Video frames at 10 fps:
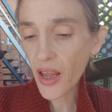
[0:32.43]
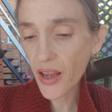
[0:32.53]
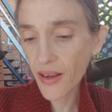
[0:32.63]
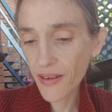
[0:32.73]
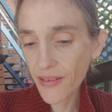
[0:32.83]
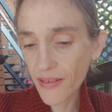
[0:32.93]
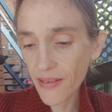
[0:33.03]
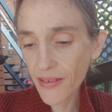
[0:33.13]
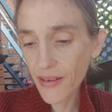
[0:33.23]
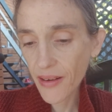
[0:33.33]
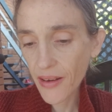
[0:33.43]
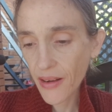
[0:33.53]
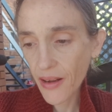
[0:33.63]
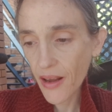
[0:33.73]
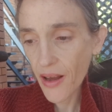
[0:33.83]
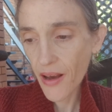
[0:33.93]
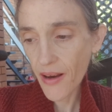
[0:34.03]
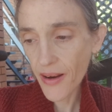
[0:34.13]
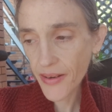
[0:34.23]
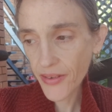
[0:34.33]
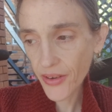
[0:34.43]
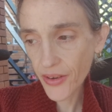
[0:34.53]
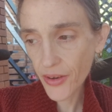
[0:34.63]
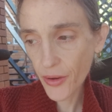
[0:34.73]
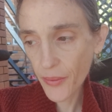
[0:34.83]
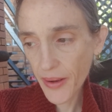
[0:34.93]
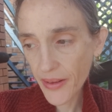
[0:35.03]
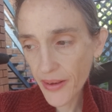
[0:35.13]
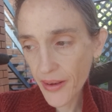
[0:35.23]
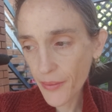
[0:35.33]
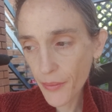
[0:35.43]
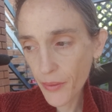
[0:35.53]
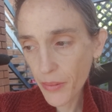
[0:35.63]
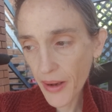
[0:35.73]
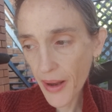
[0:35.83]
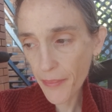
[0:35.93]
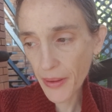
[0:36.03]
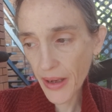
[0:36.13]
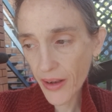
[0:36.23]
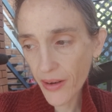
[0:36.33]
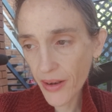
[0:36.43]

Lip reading: And I don't know when that would be happening.